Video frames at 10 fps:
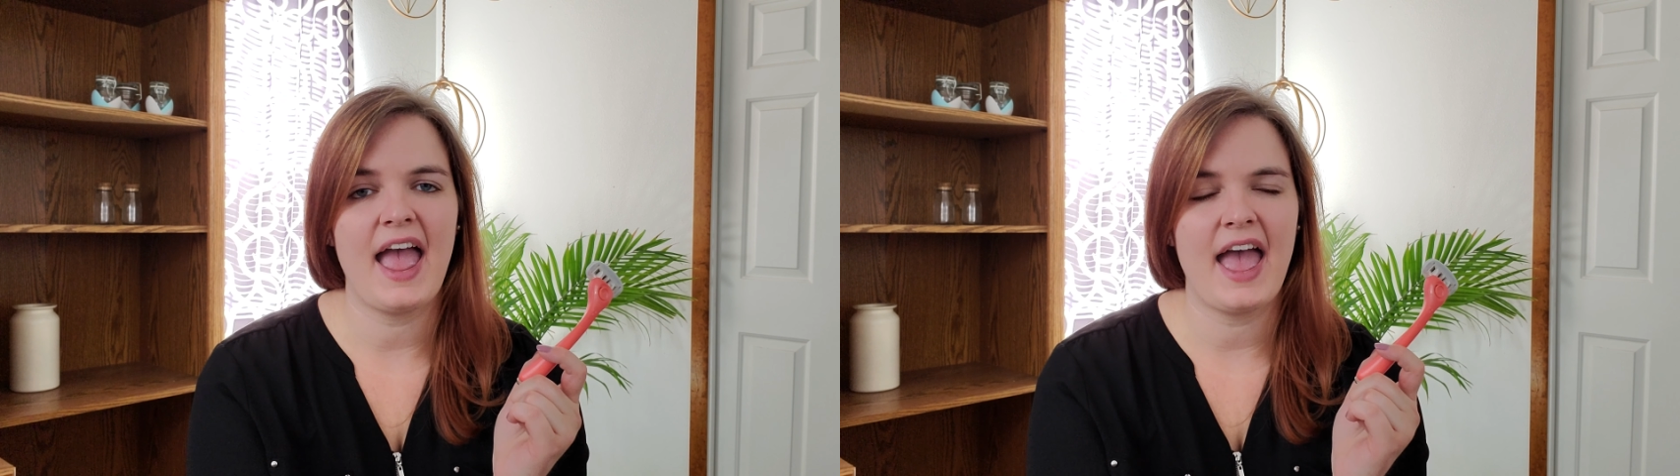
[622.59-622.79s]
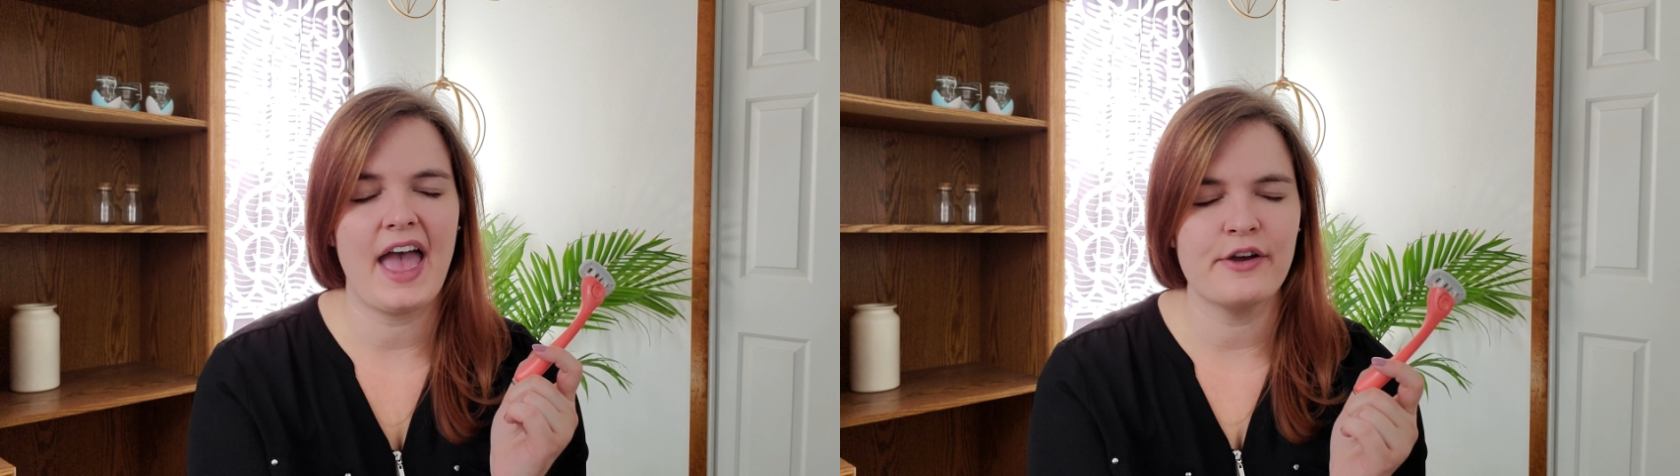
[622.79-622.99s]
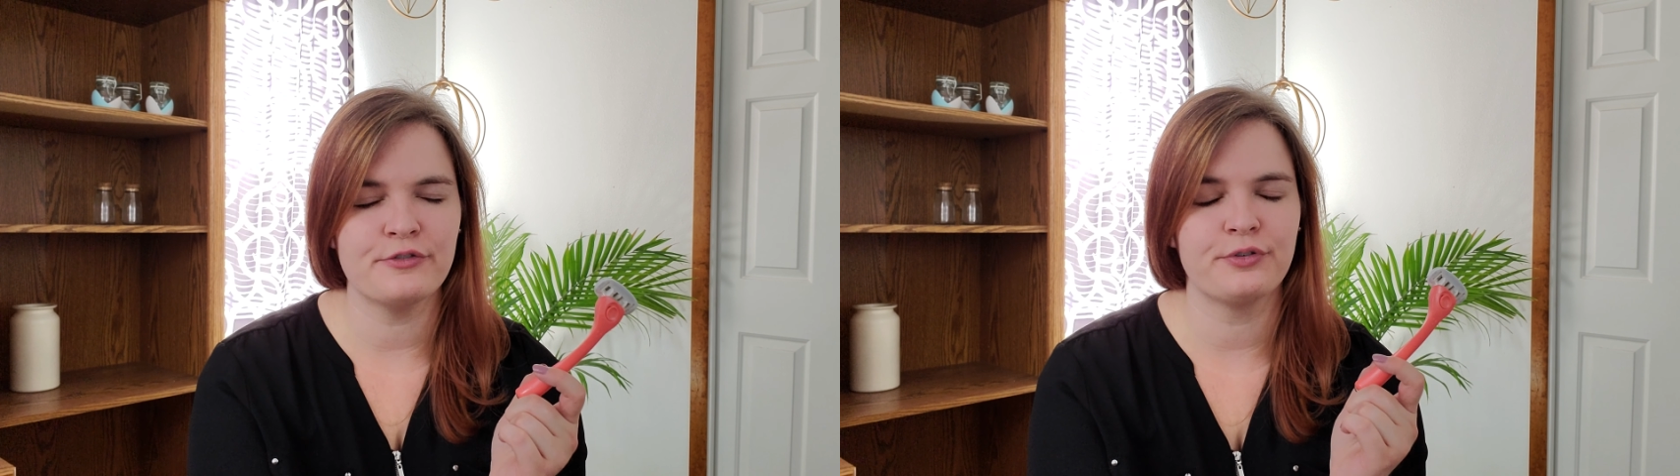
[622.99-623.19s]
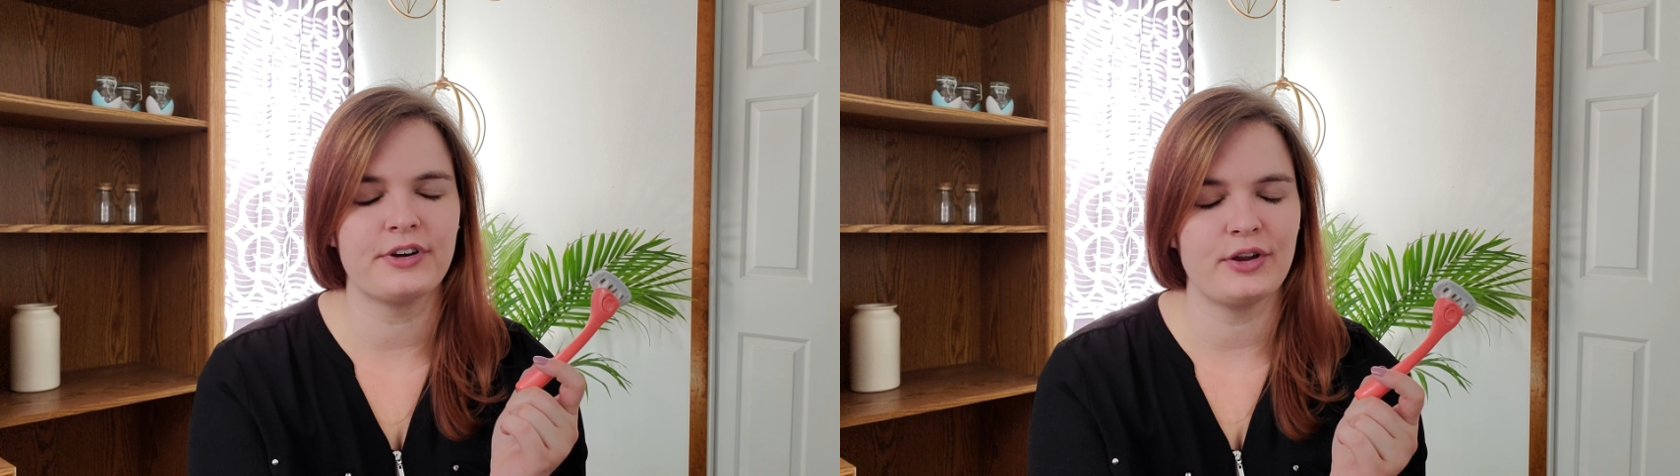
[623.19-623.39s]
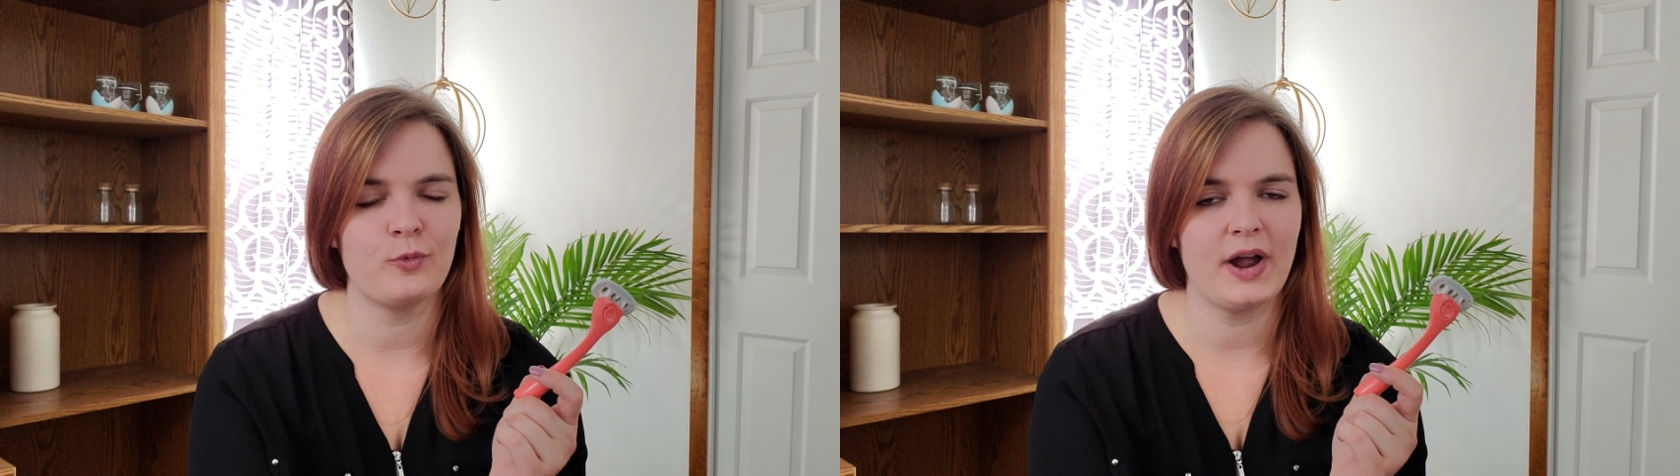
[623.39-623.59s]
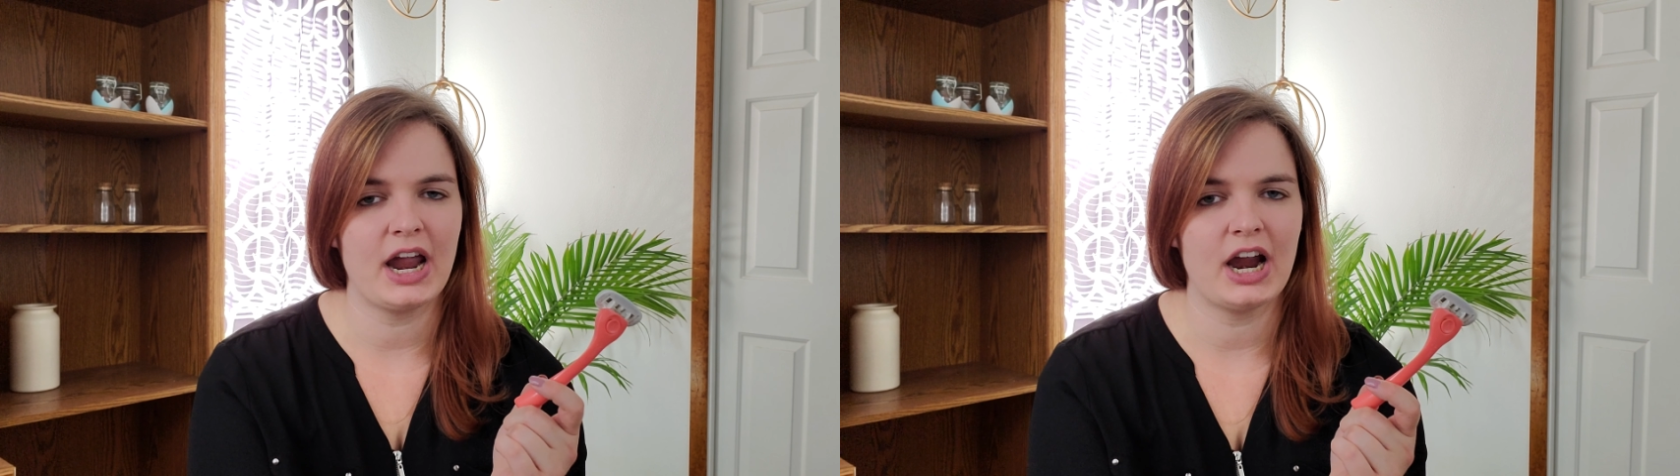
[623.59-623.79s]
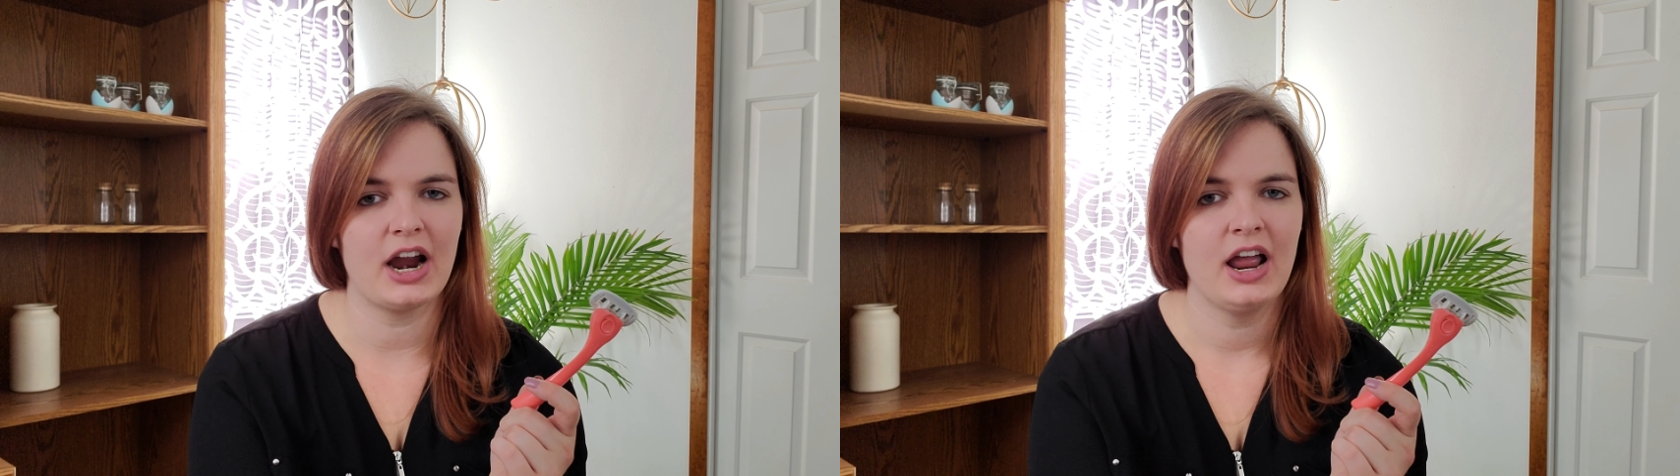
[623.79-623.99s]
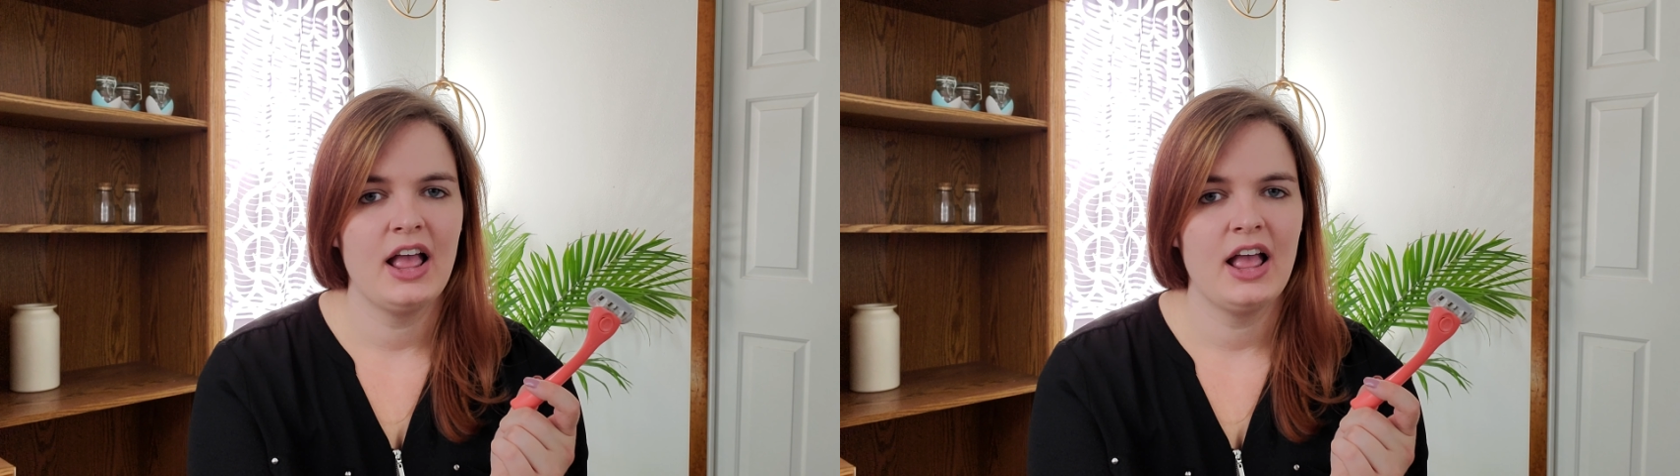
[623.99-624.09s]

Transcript: everywhere.